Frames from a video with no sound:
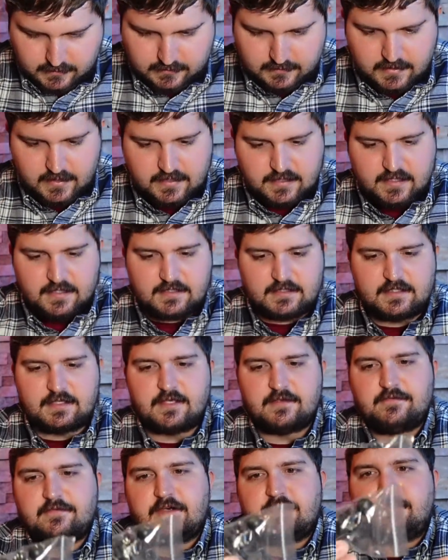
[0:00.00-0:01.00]
They did
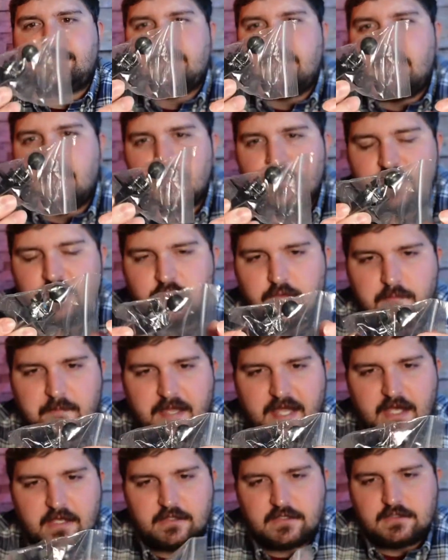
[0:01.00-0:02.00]
give us a little
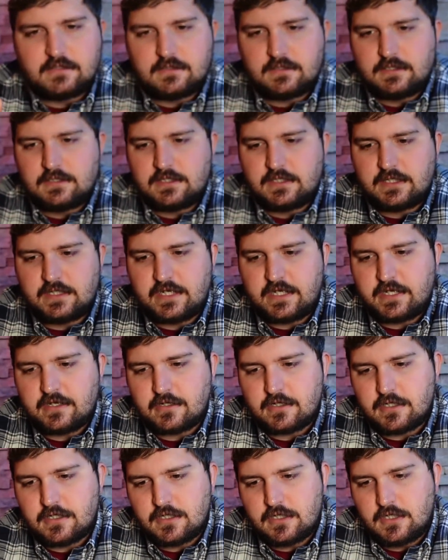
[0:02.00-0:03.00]
mount
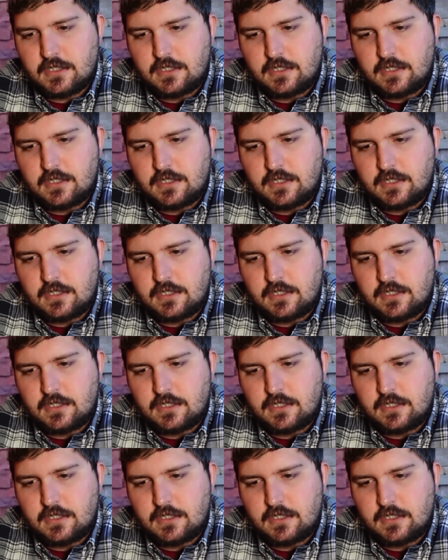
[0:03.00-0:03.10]
here.